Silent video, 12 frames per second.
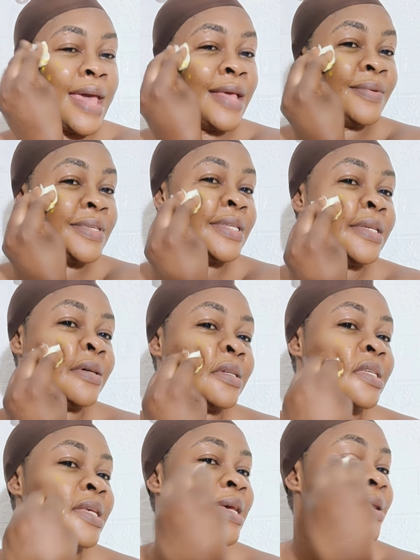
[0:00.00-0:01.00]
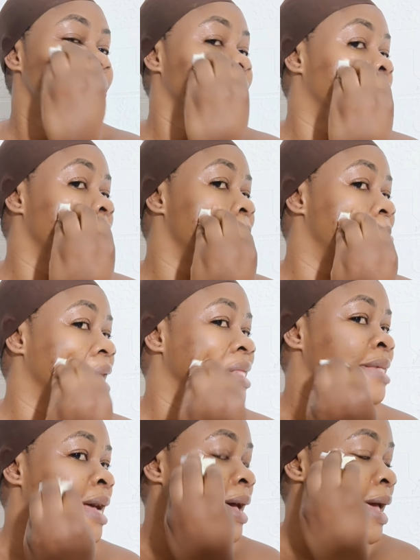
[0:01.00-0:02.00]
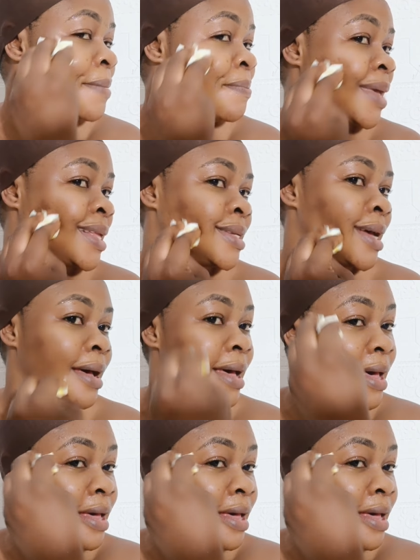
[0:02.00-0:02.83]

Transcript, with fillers: And you see your skin looking better and better